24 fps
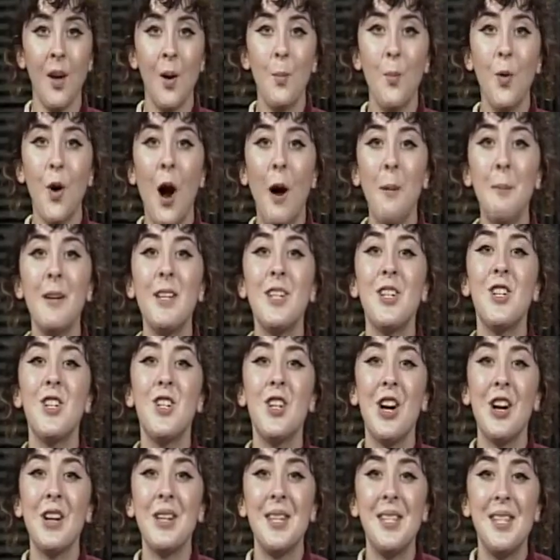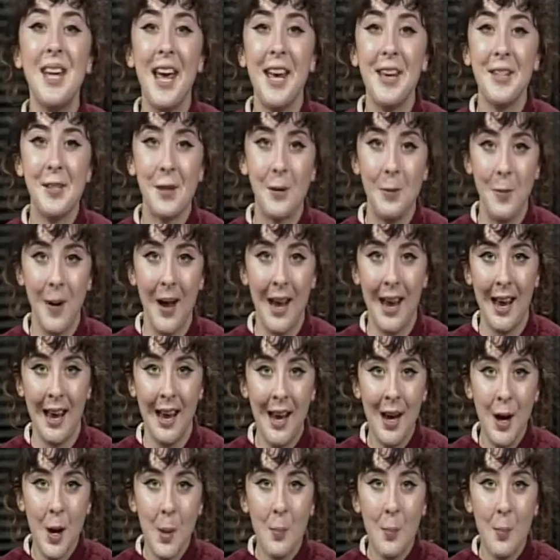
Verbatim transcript: Promise Just Days Away,